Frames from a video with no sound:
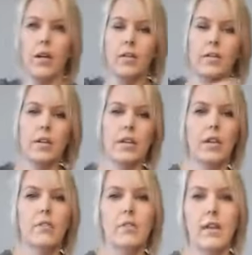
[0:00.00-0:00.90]
it's going to
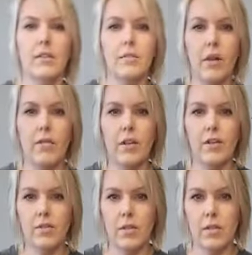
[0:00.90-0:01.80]
give a nice amount of
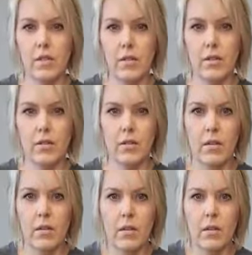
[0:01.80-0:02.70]
interest here.
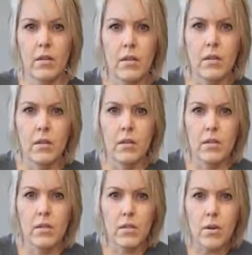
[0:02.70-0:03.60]

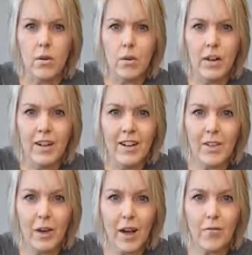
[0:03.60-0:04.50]
So
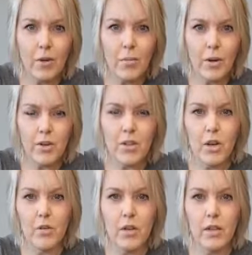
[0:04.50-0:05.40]
you have real birch?
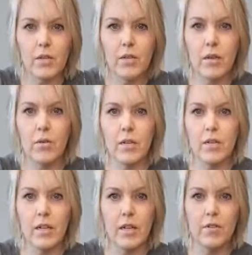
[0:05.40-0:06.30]
Oh, good. So
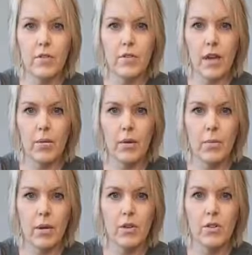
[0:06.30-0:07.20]
Christine, if you've got real
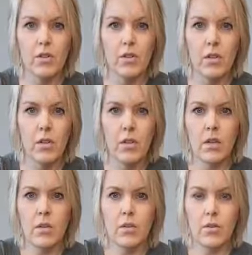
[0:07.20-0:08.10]
birch,
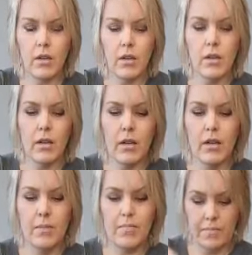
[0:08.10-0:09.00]
you could
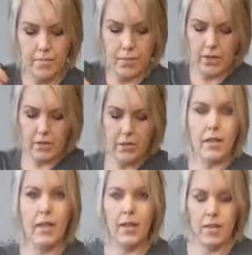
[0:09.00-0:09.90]
bundle it
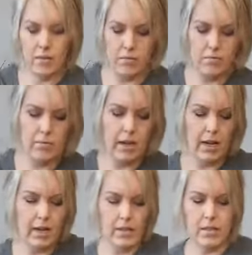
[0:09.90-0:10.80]
together, make a
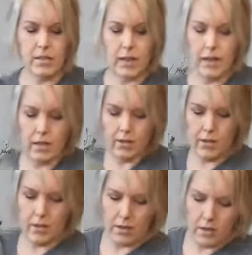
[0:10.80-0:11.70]
nice stack of
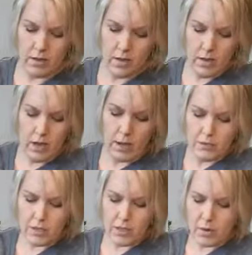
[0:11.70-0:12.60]
it. I'm
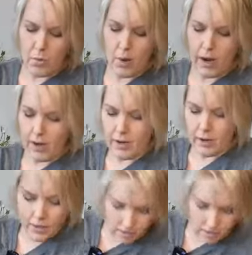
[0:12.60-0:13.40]
just going to wire